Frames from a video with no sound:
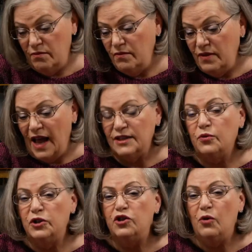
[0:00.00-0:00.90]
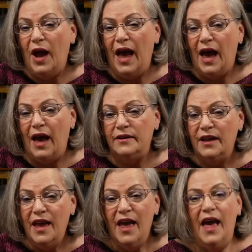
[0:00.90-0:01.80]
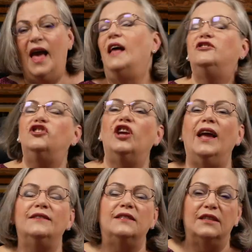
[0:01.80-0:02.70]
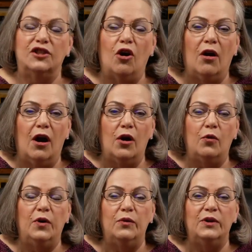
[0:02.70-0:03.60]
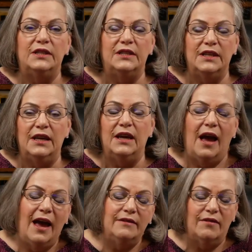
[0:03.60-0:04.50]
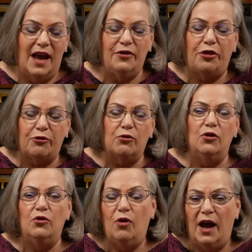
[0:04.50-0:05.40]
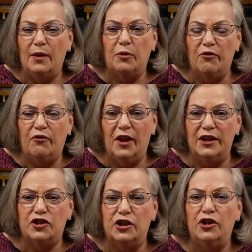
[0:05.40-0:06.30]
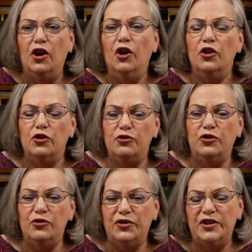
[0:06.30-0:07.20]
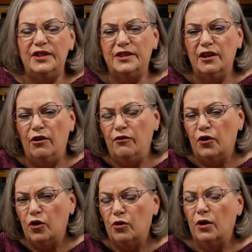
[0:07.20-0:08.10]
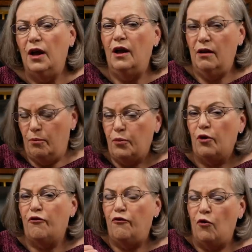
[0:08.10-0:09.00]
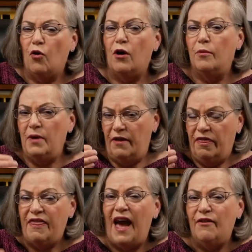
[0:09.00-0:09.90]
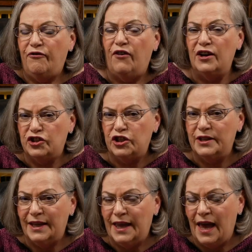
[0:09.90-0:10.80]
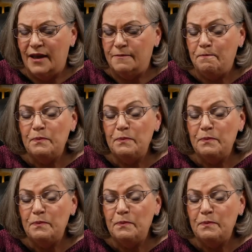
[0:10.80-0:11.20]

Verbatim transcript: that's what you had and chances are we would see and and through hyperinflation you do see silver perform that function again